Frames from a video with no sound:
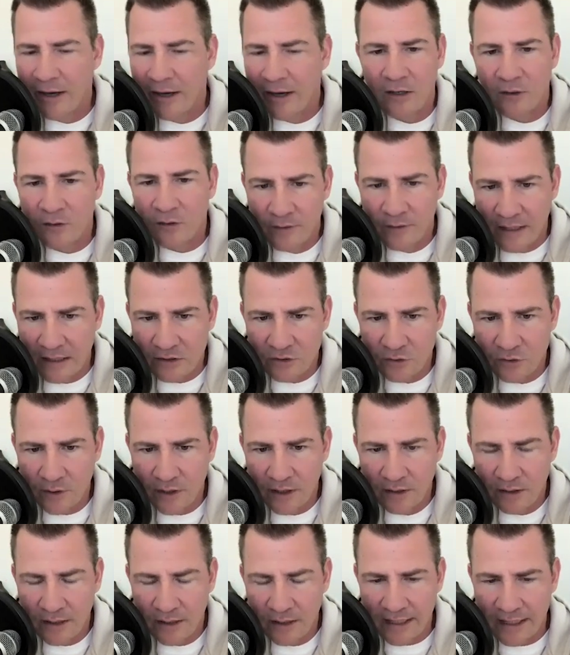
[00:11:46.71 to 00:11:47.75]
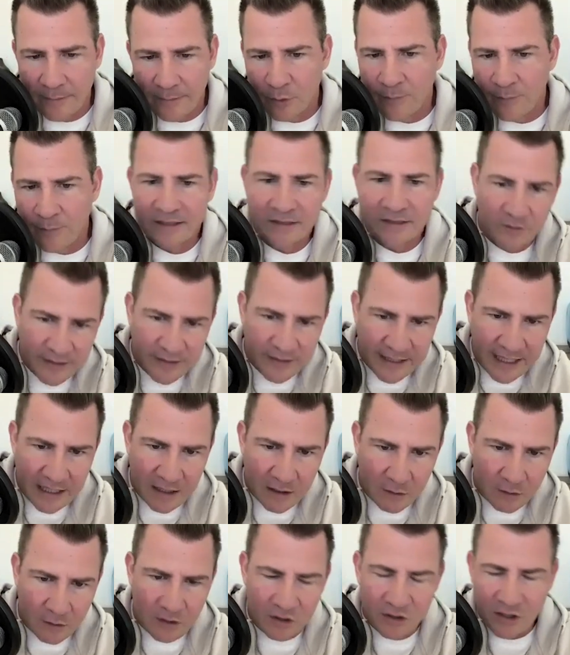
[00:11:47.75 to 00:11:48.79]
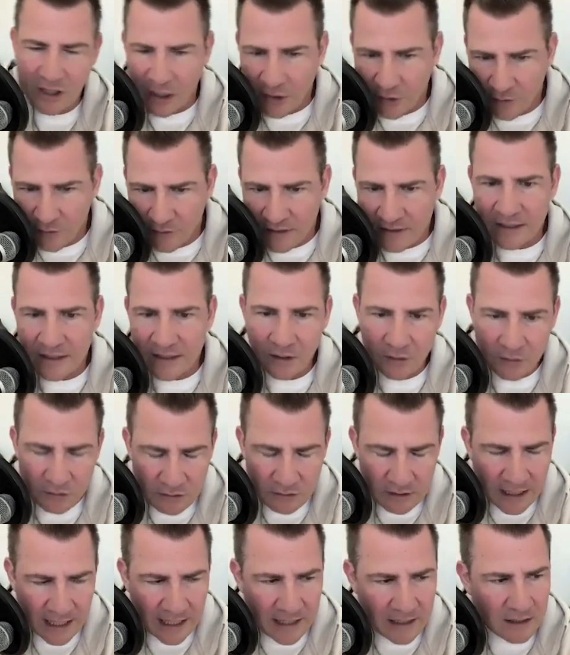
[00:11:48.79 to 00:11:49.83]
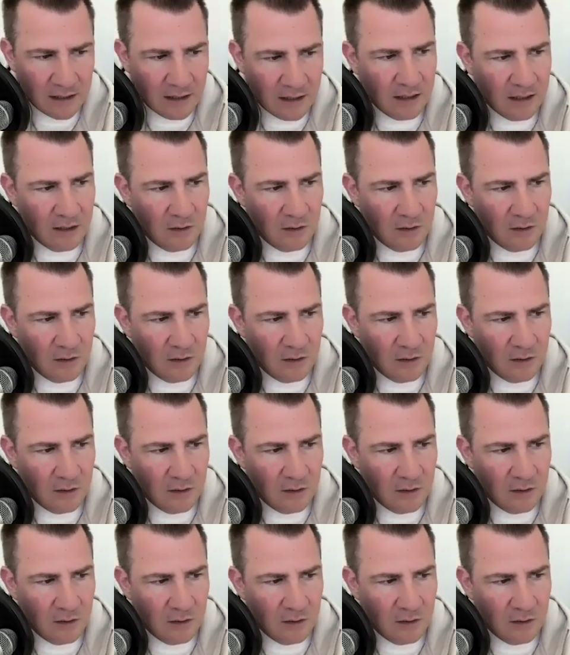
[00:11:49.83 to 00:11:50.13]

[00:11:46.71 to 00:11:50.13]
oh i don't do that story like i put myself in categories i do this i don't do that